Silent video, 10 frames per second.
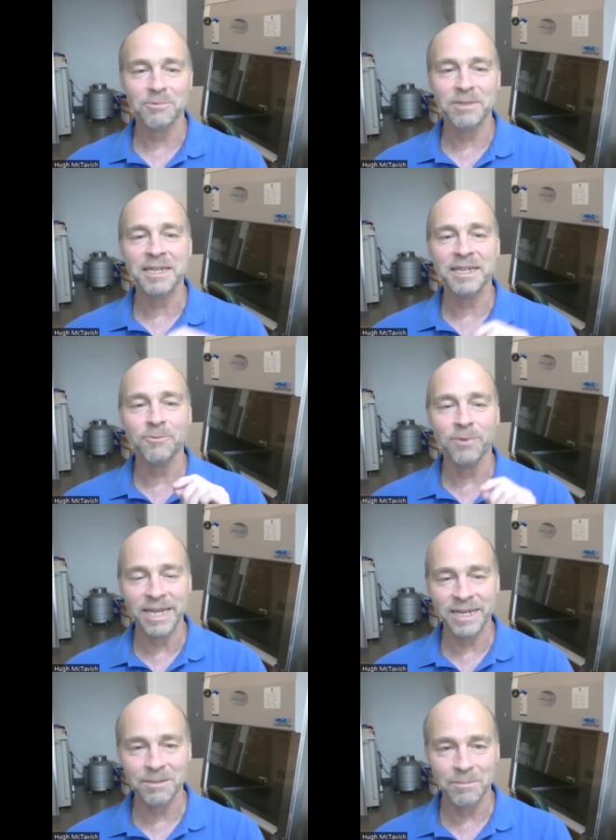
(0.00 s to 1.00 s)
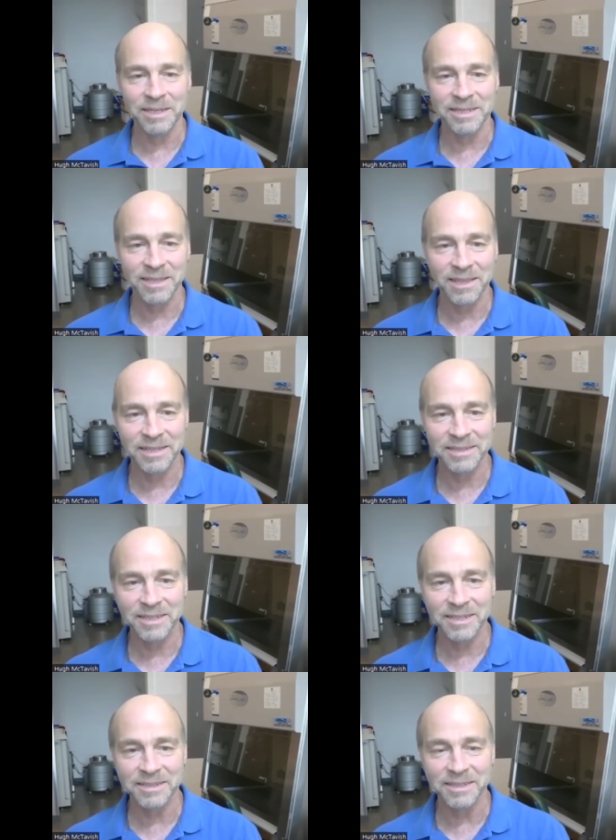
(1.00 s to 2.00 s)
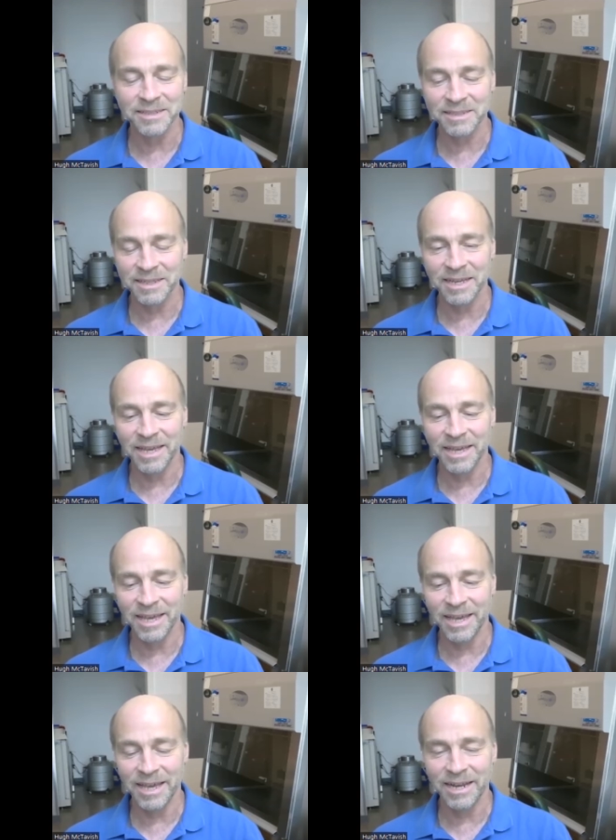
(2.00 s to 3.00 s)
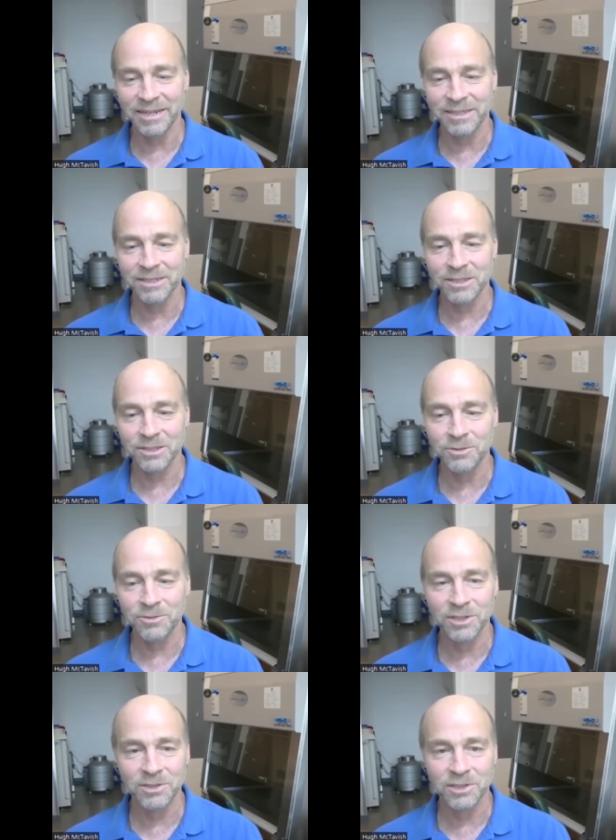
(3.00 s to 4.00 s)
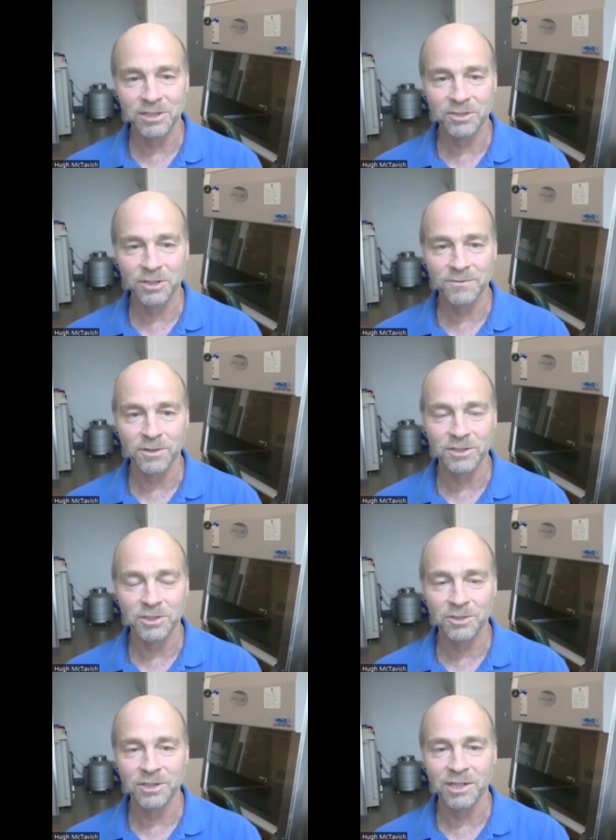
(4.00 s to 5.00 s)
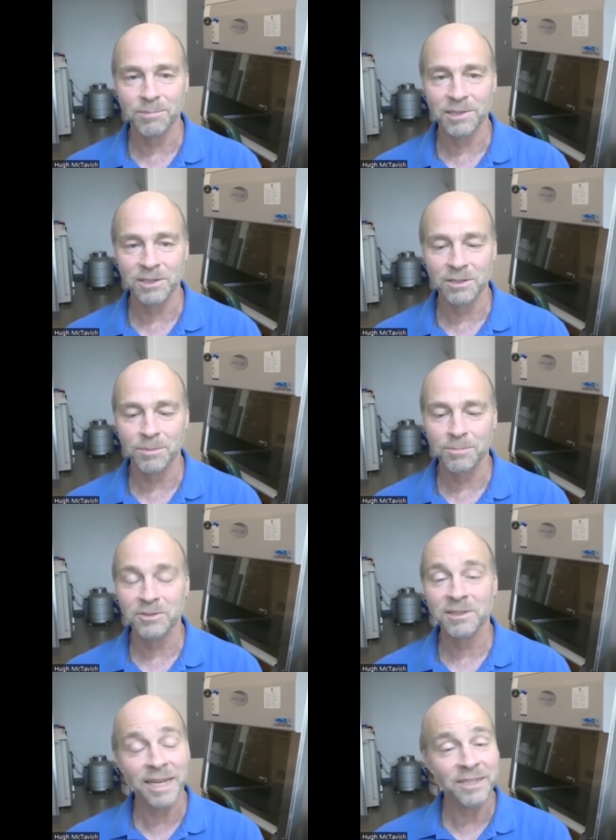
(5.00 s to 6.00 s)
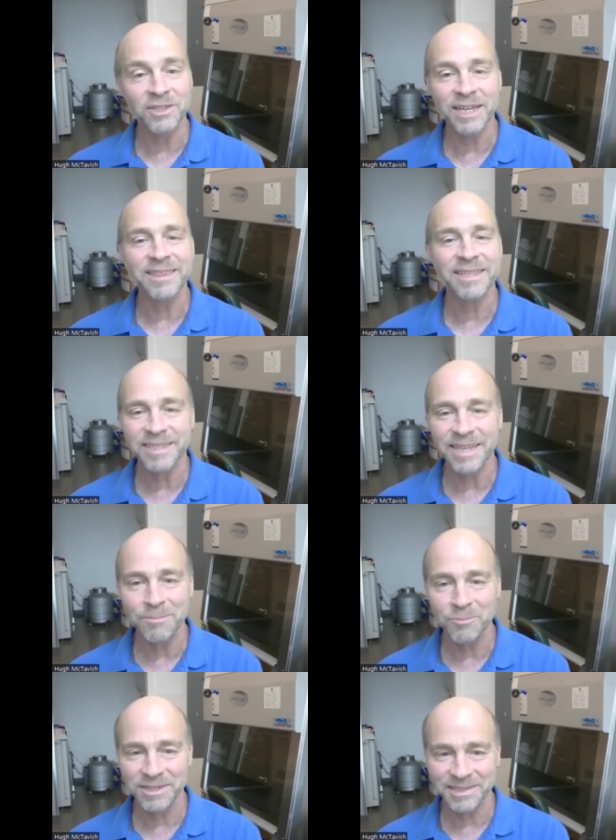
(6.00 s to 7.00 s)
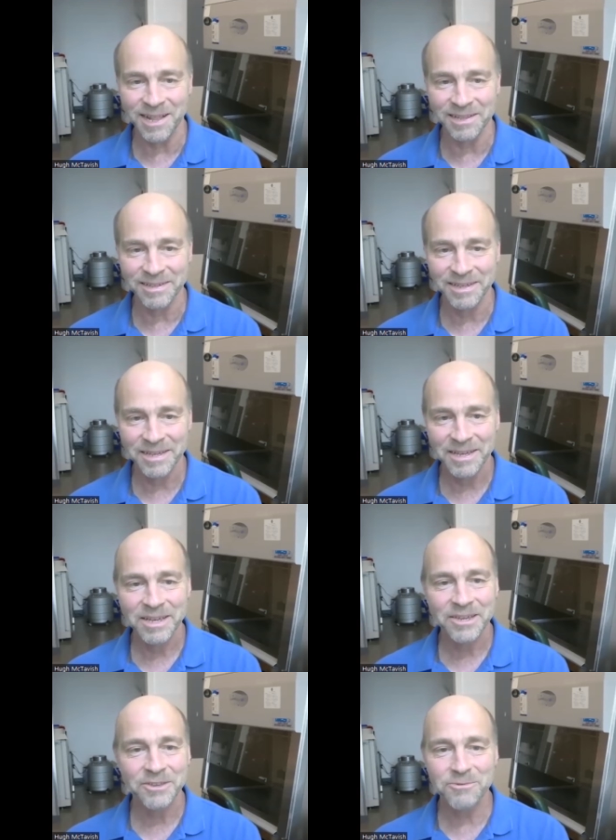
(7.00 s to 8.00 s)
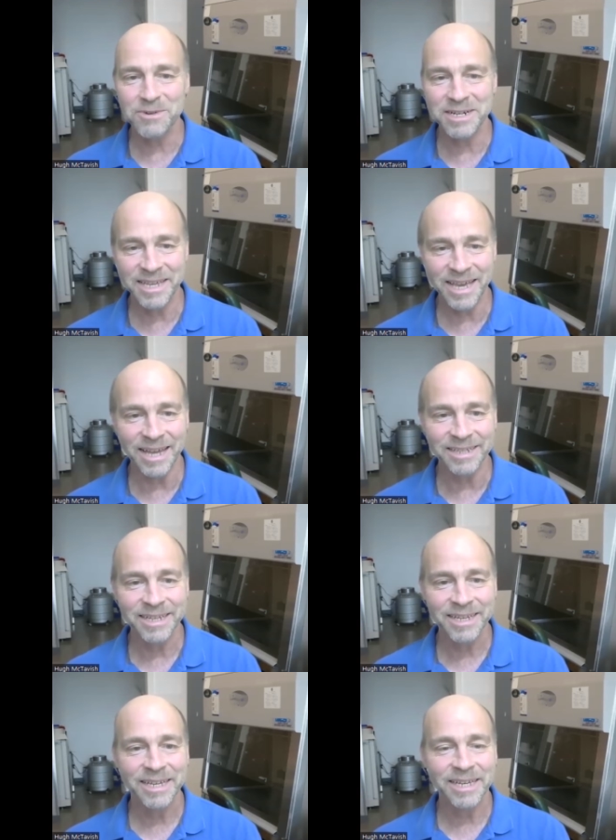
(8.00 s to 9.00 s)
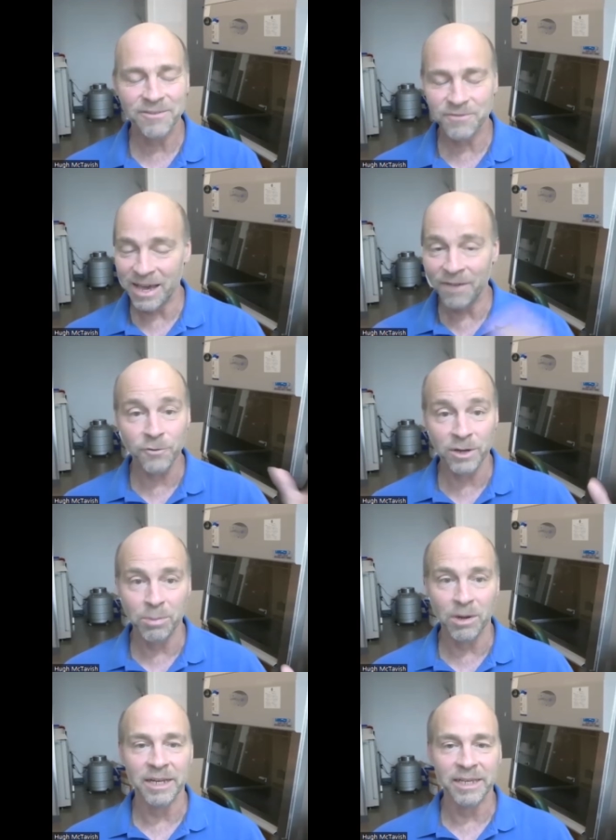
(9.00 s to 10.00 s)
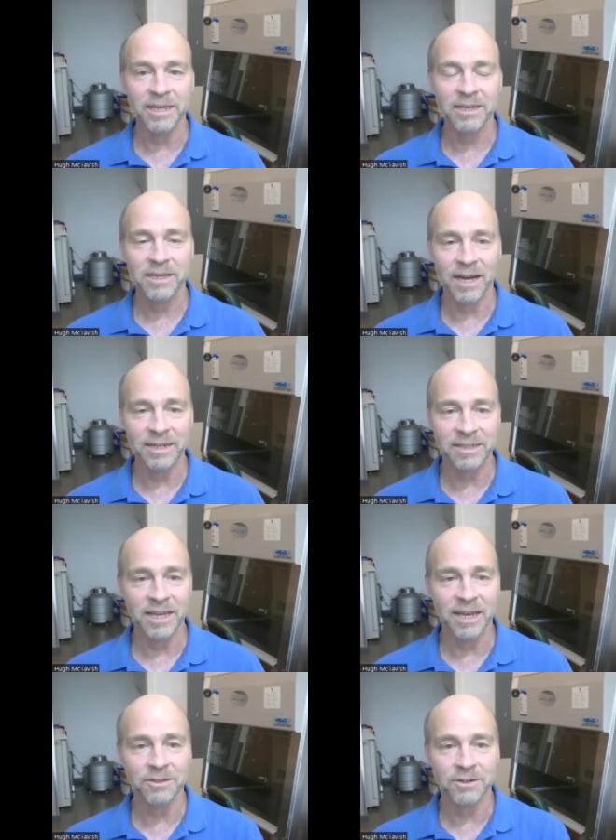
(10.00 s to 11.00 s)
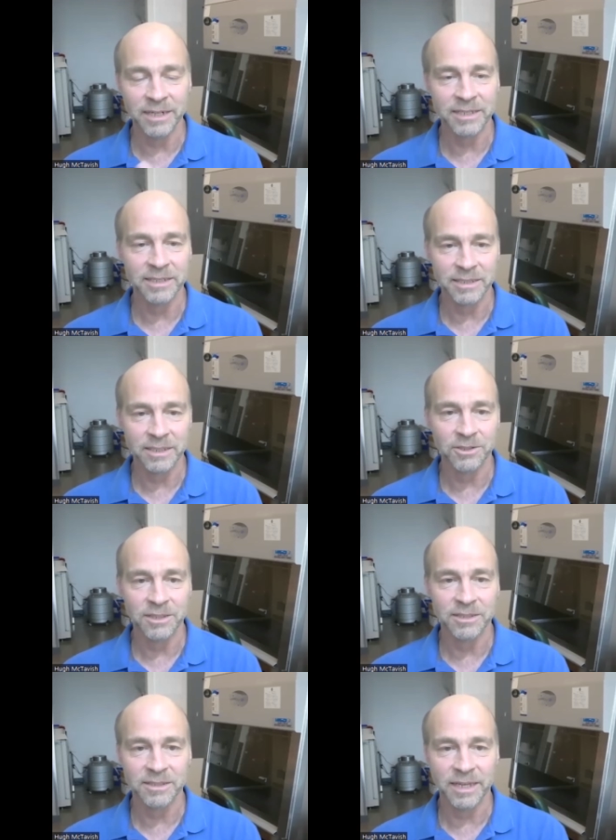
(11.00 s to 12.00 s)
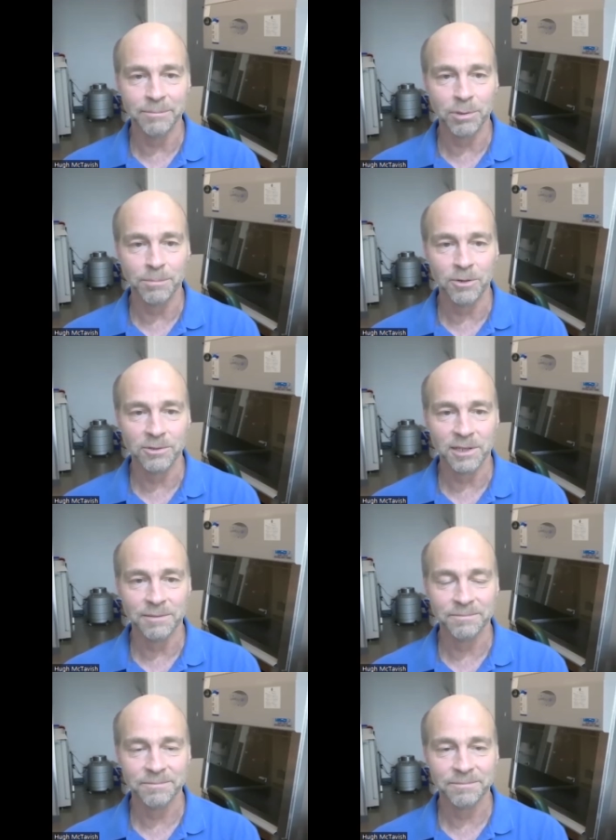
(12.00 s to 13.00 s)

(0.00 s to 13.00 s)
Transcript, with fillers: We can randomly select mm-hmm. citizens and to do the to serve on a jury on a particular proposal, and you get the same result you would mm-hmm. get if everybody got together and considered the same proposal.